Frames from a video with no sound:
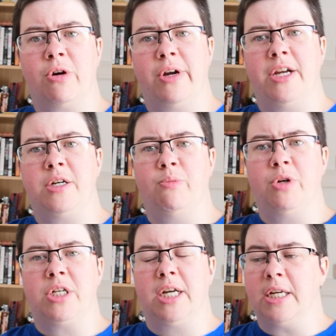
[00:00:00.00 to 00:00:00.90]
creation,
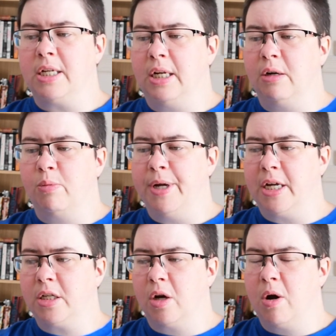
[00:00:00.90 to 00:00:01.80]
which takes a little
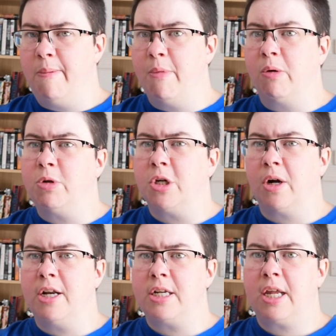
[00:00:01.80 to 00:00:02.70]
bit of time. I'm
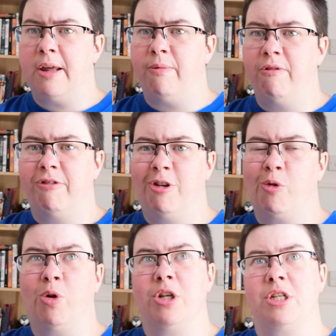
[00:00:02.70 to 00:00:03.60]
trying to keep the
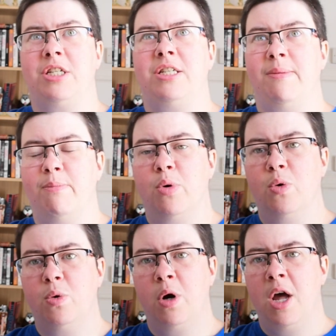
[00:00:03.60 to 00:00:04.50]
vlog ones
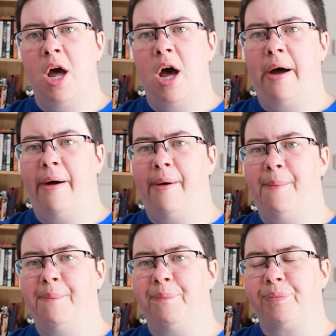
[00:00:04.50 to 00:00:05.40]
simple.
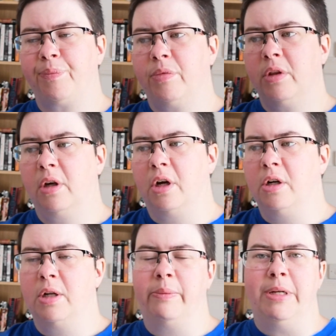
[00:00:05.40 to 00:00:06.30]
I
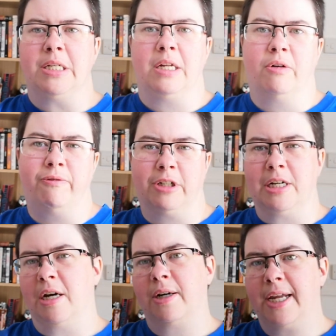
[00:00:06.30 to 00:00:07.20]
know that means they're not
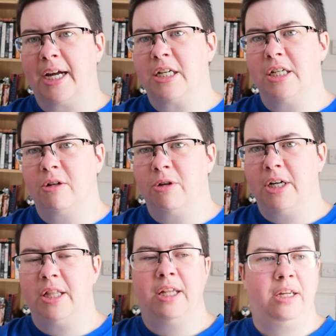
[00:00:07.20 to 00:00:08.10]
very eye-catching or
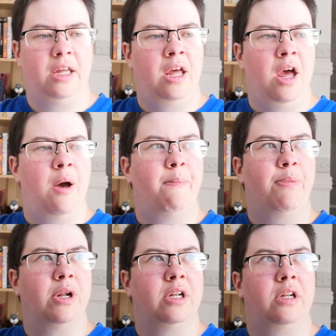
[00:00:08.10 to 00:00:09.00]
anything,
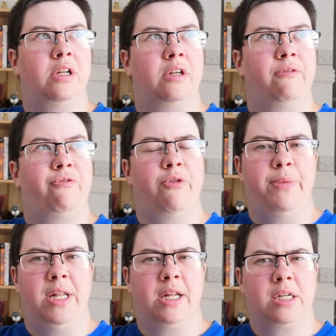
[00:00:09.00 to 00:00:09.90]
but for
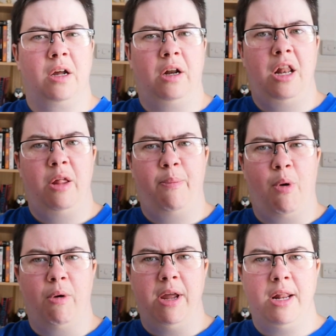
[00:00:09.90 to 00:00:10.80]
me that's kind of the
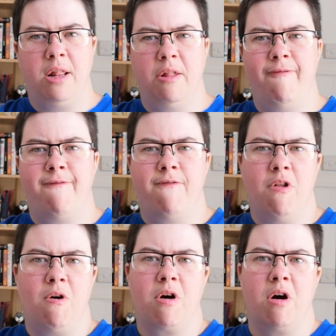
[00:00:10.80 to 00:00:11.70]
point. The
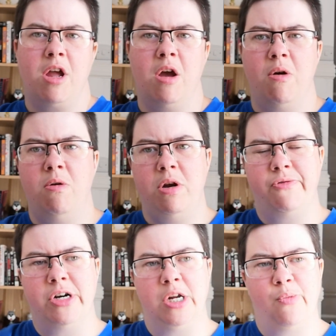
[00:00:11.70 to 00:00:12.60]
vlog I only
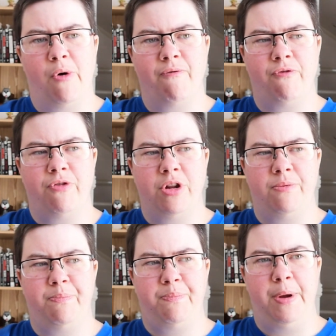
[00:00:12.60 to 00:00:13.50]
really want for
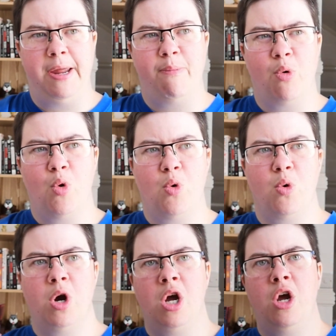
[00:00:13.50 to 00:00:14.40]

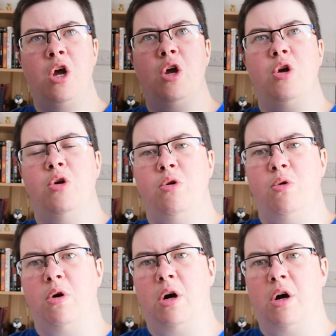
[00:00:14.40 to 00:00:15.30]
people who